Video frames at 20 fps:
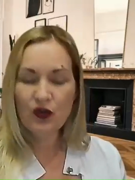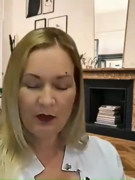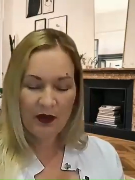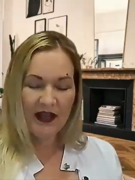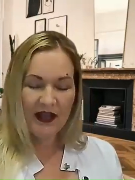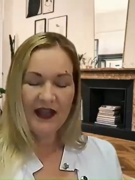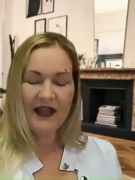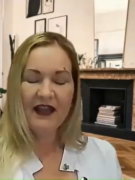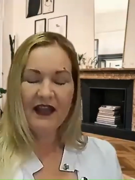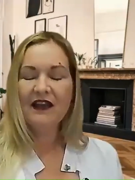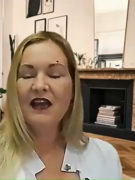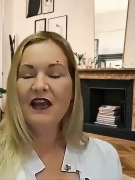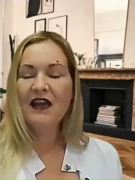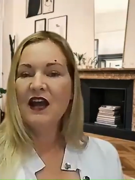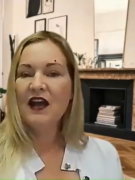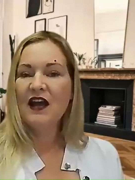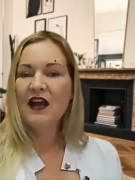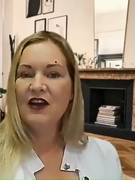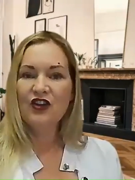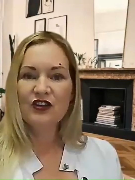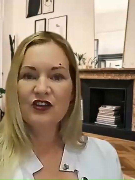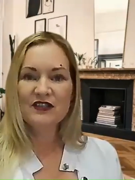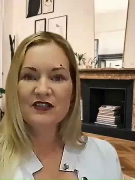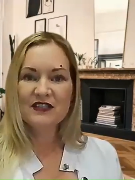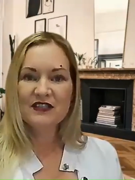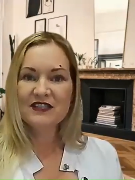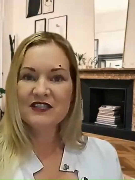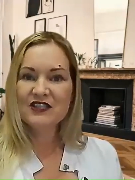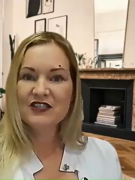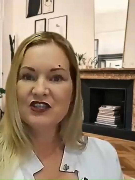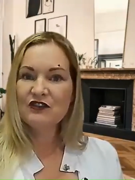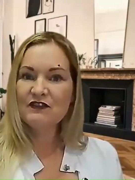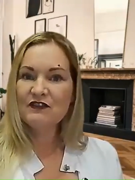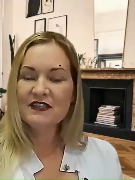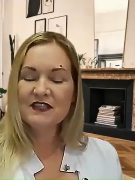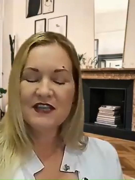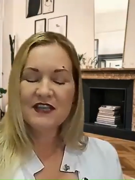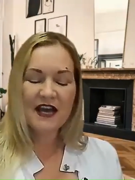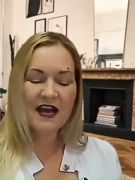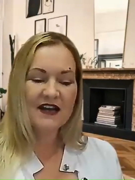you're paying a goods and
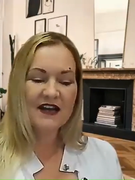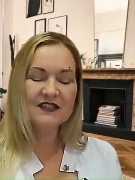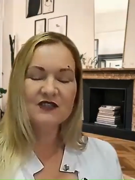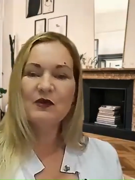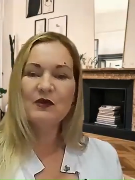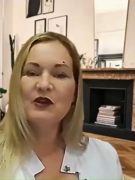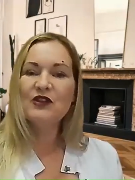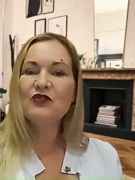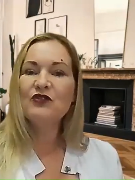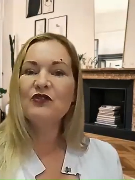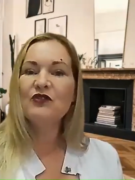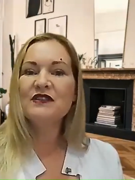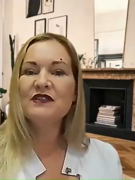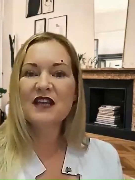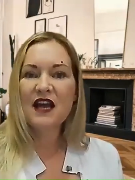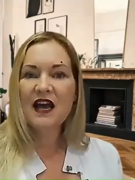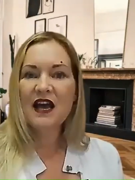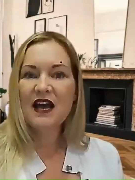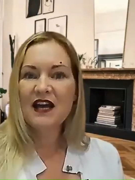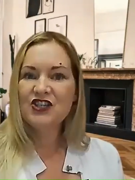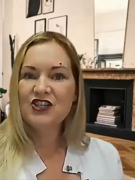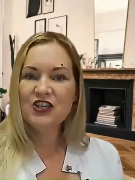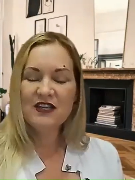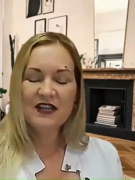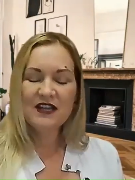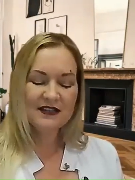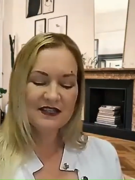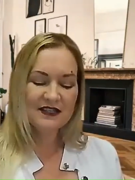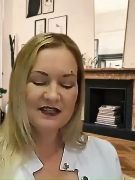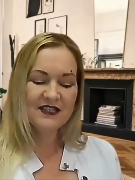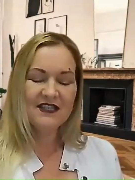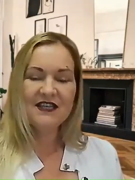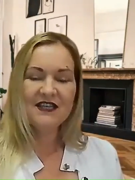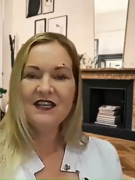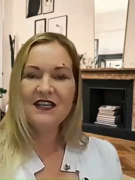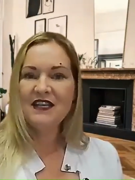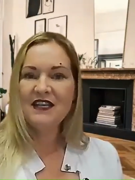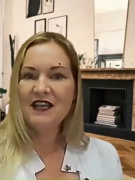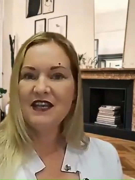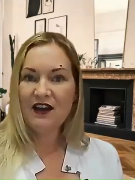service tax, whether it's a
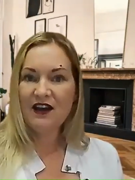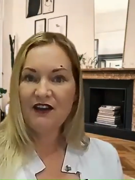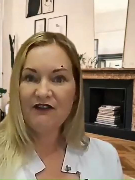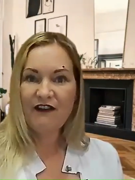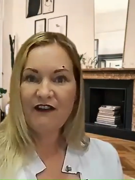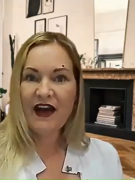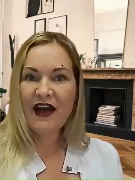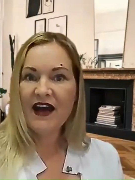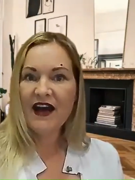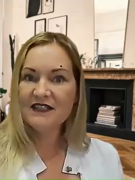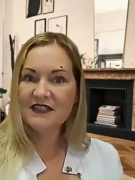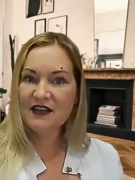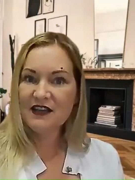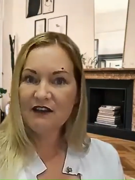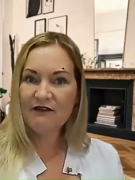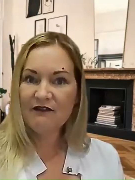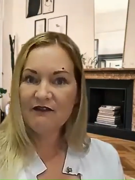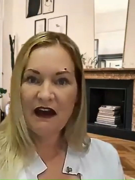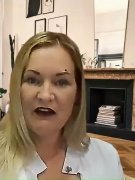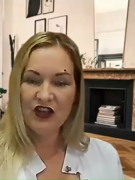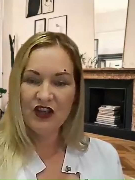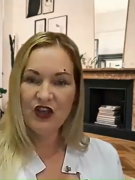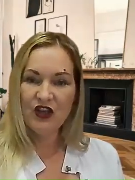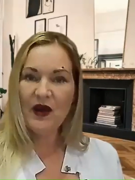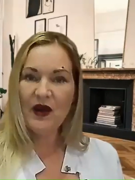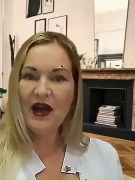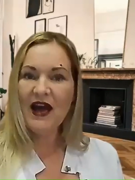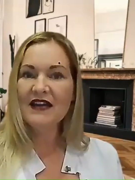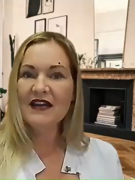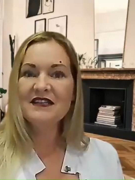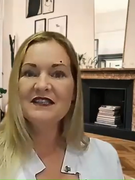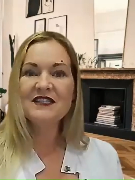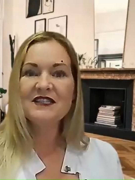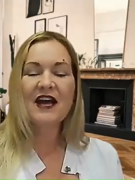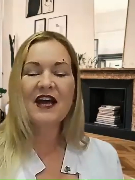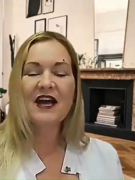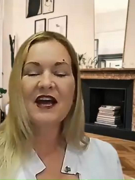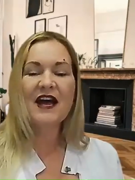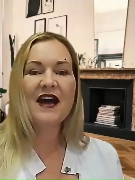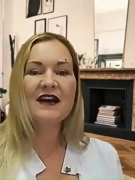GST, a VAT, a value added
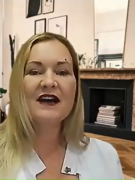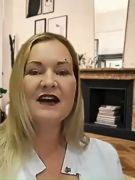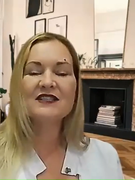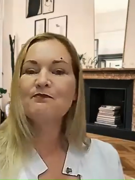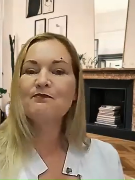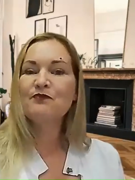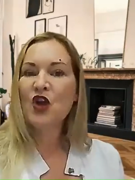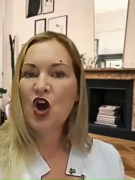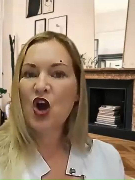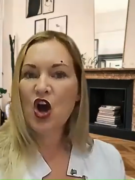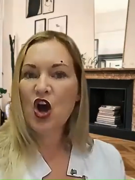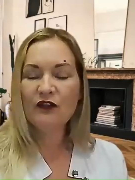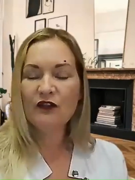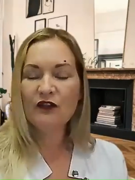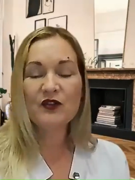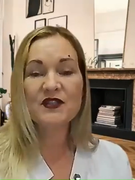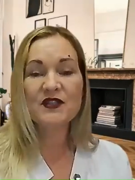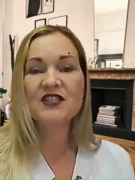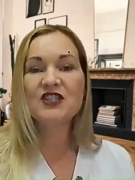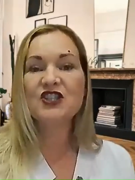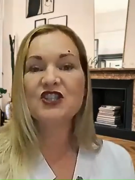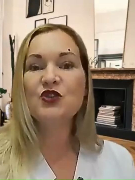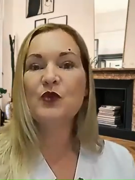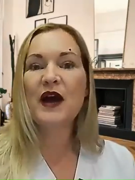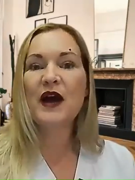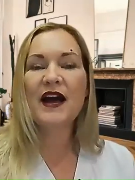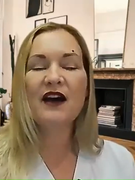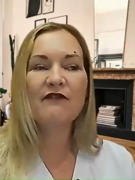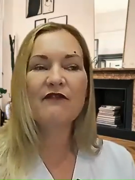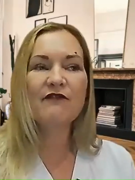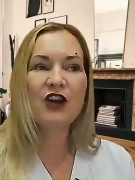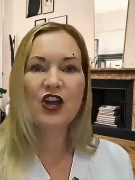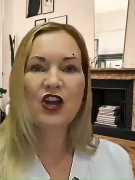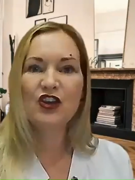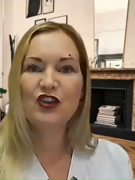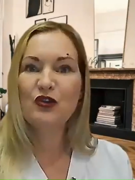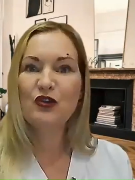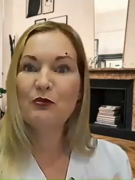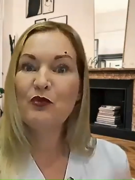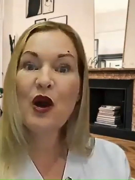tax, all of those things. You have
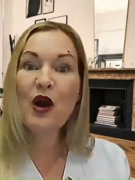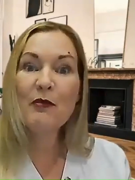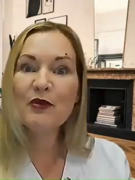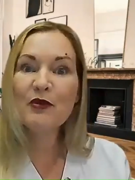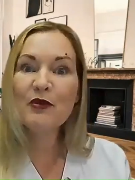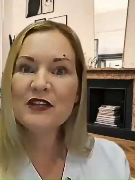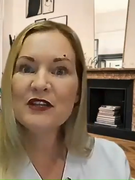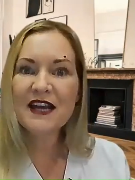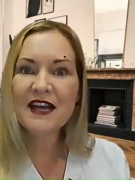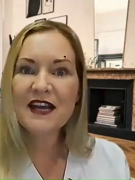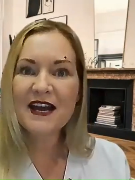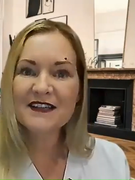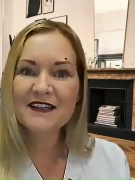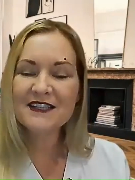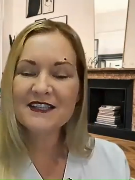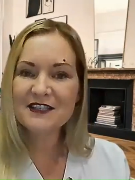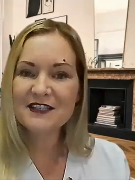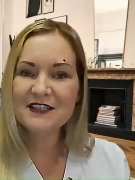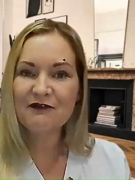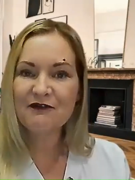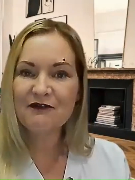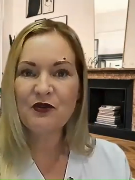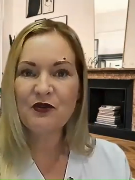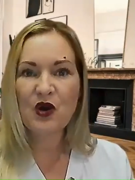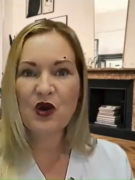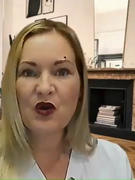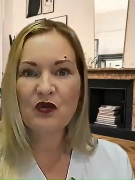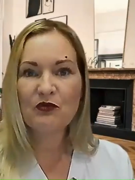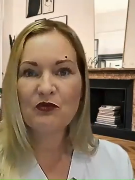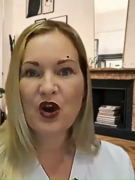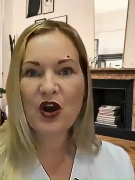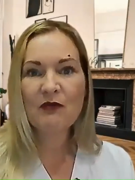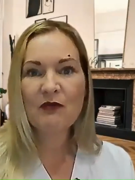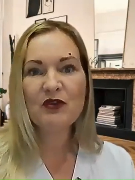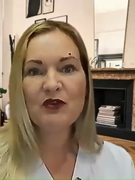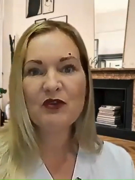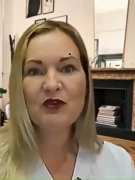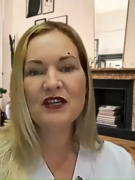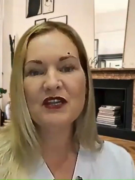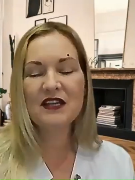your property taxes if you own
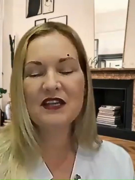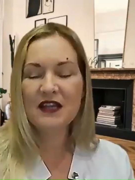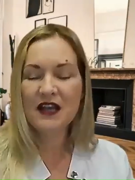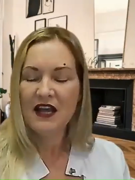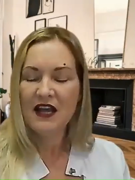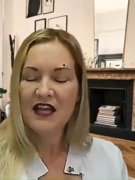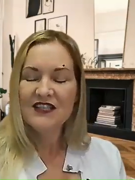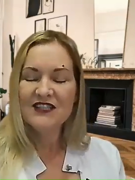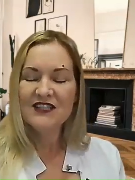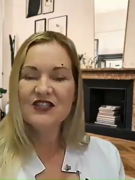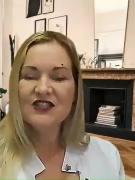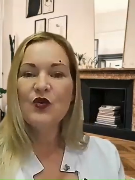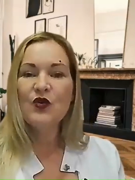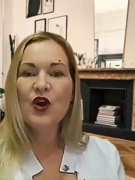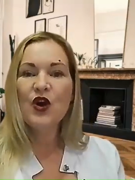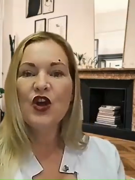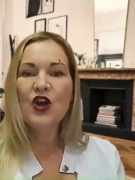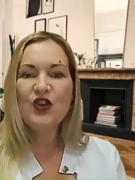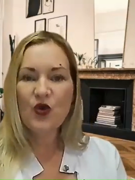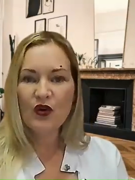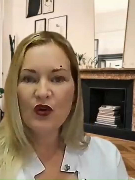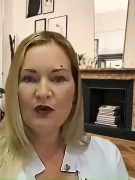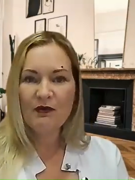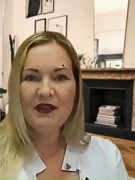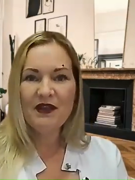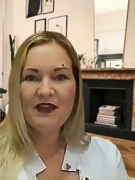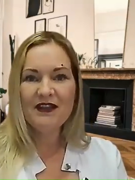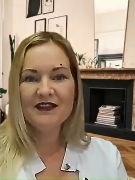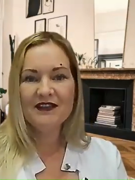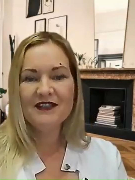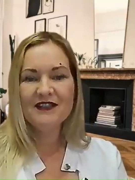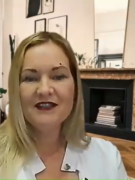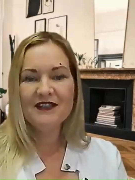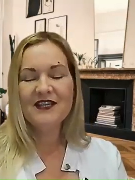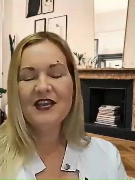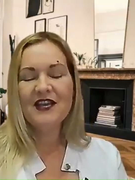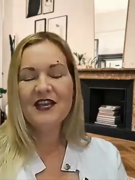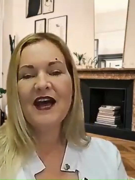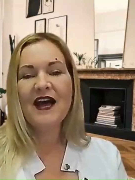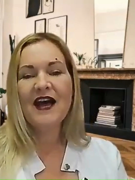property. So you're being
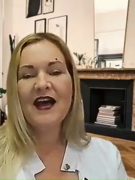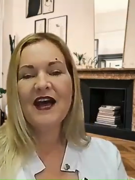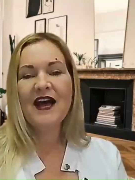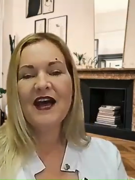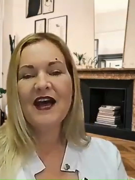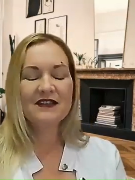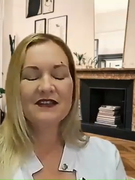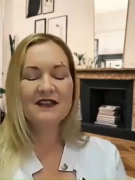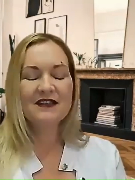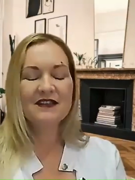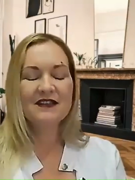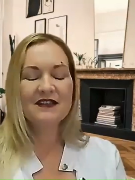taxed